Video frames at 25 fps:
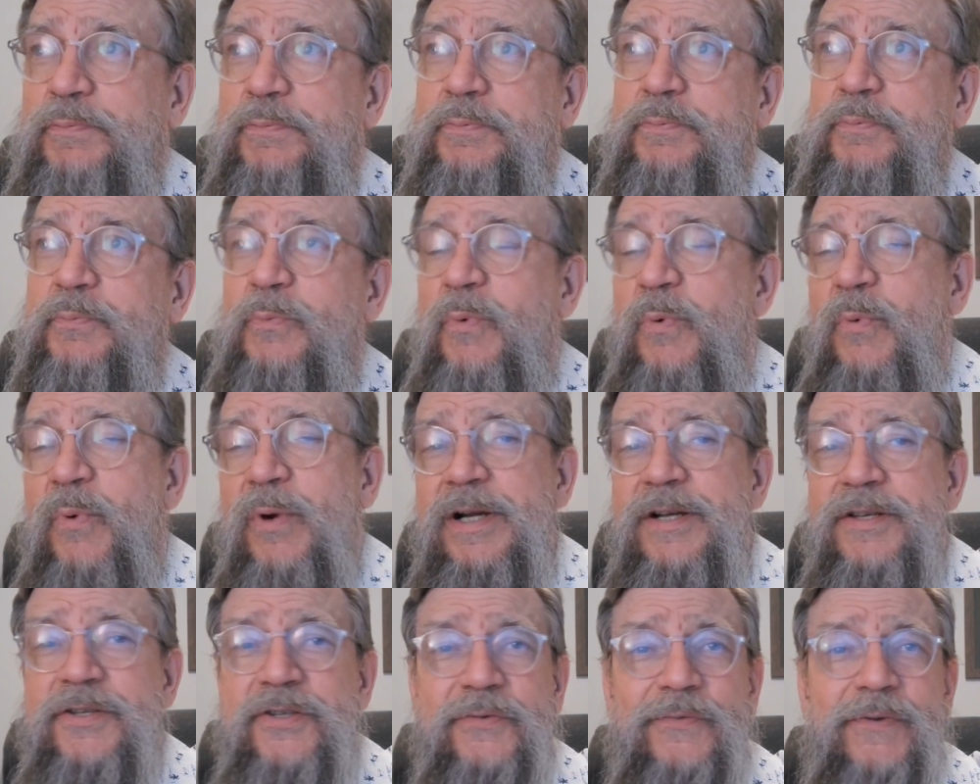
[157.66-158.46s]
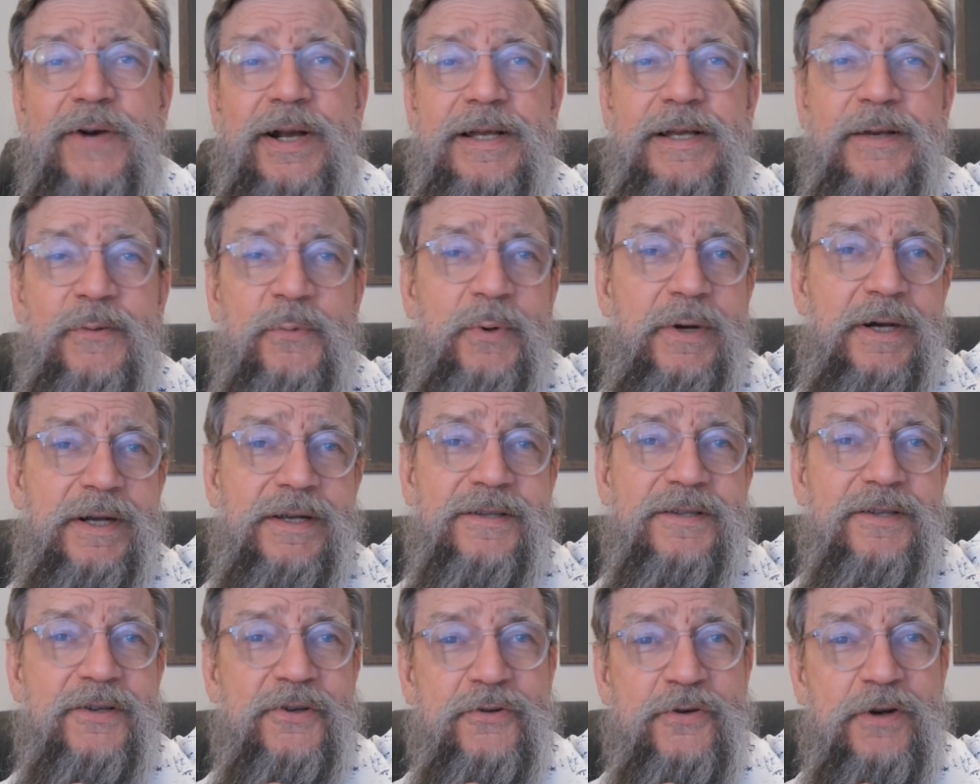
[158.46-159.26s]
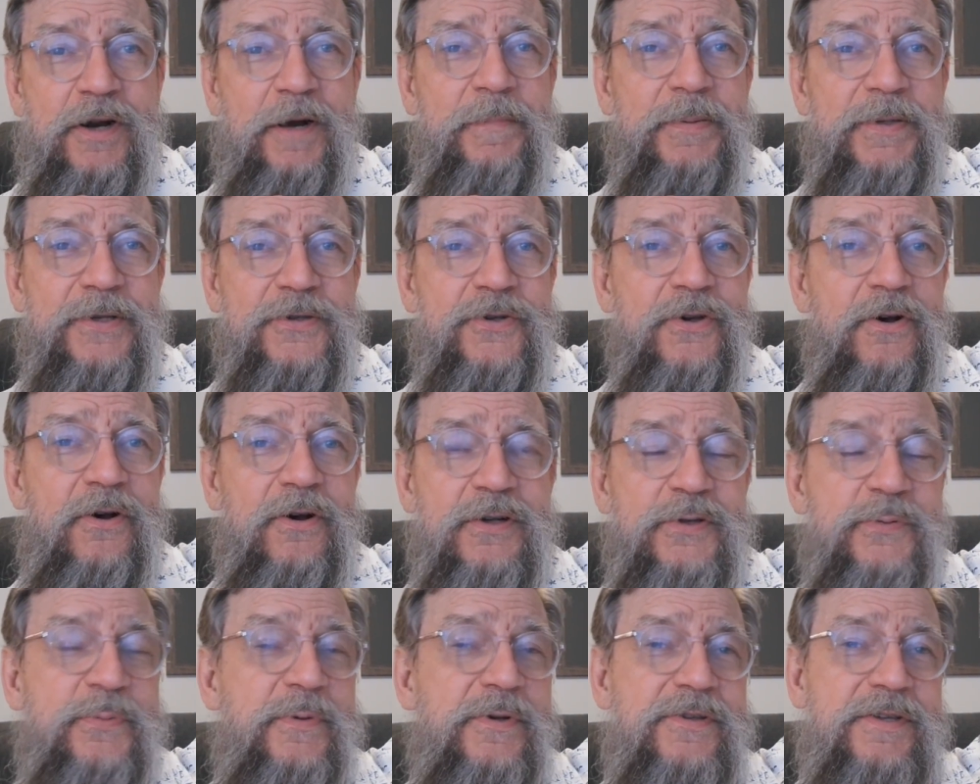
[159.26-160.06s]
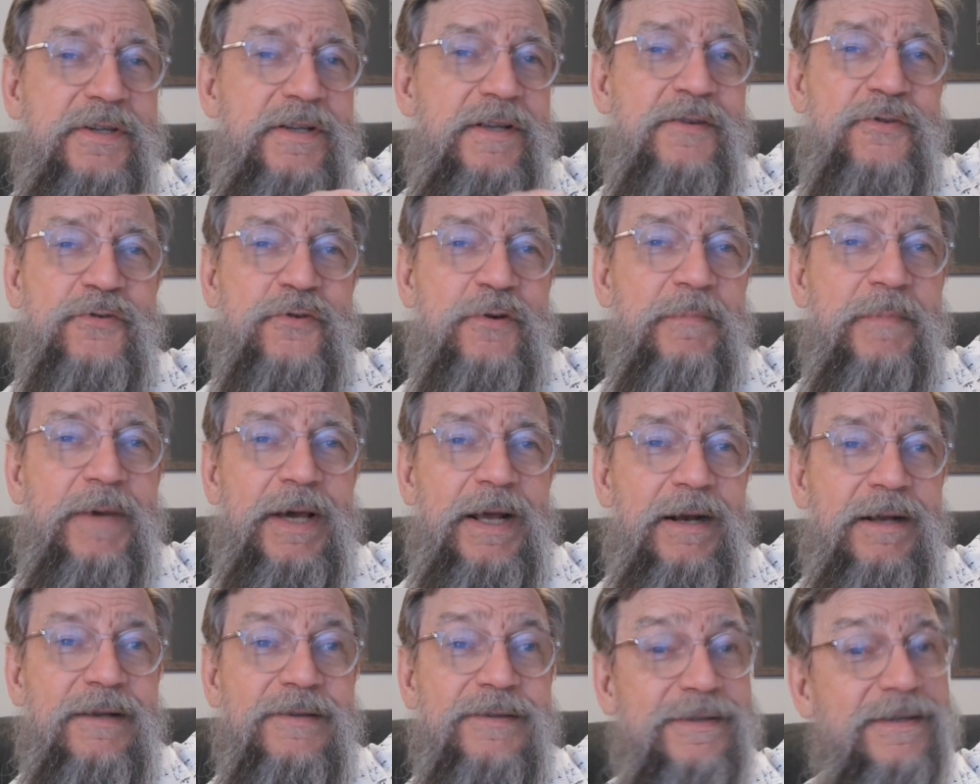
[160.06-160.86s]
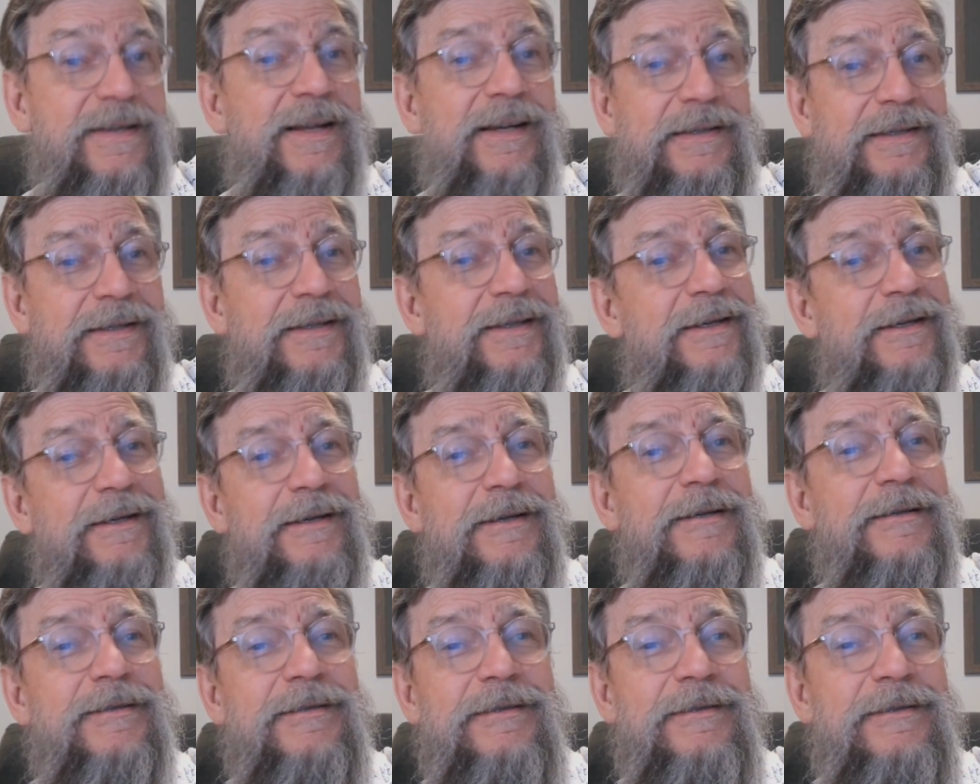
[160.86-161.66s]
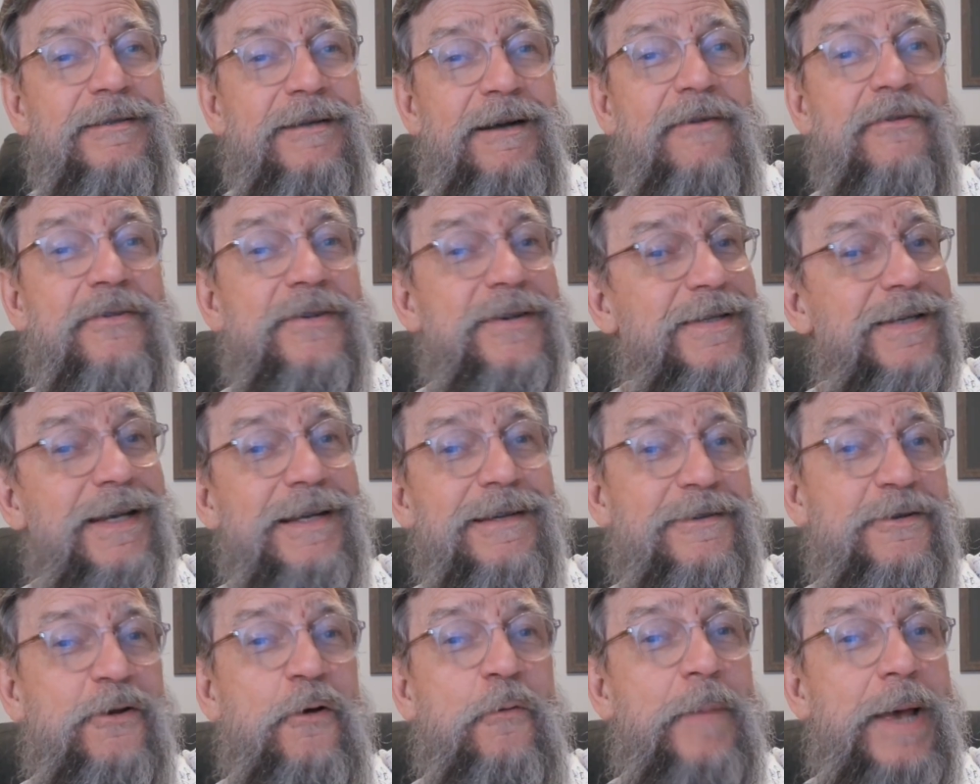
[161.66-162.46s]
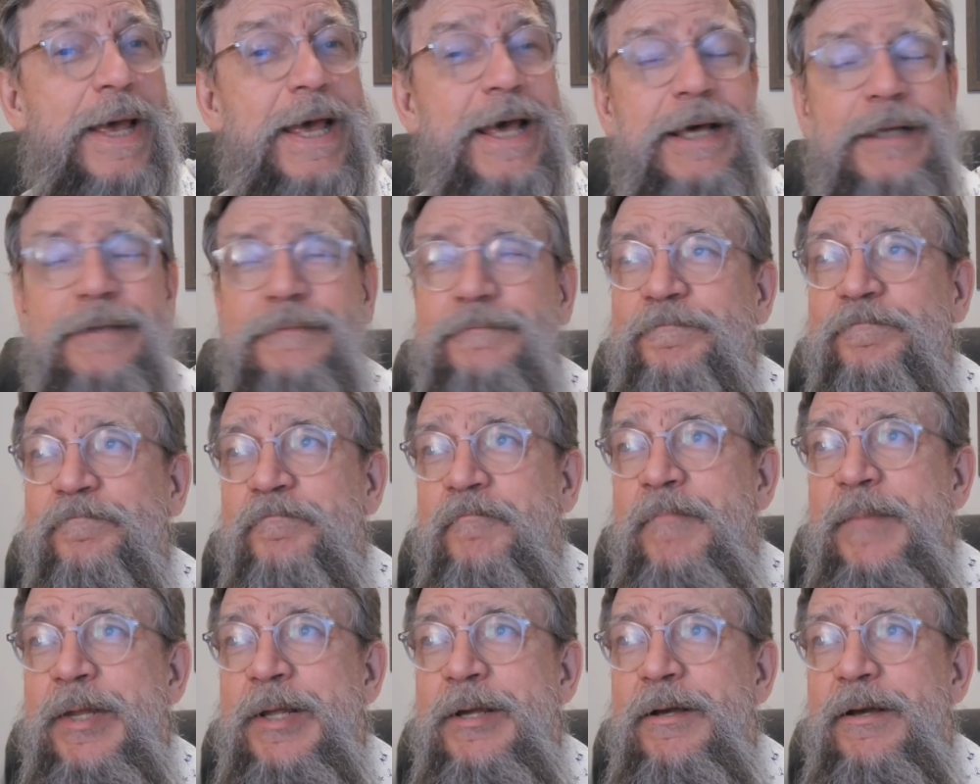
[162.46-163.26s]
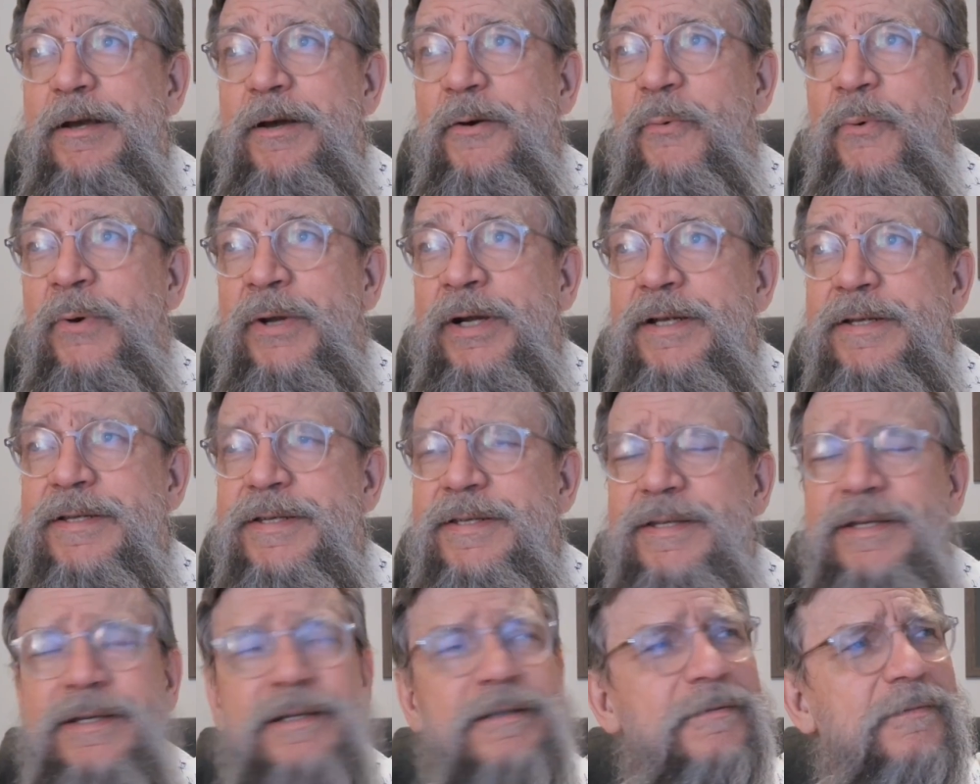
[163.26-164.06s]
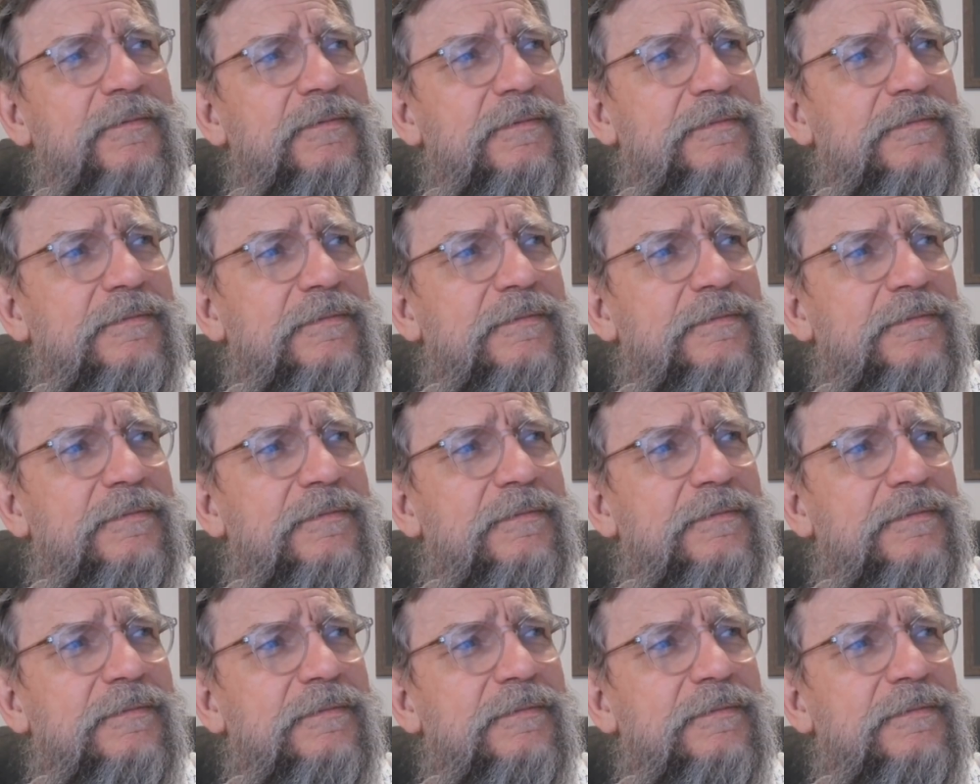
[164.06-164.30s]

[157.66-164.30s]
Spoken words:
when it's the trumpet songs, when it's the instrumentals, it's like, this ain't so bad. When it's the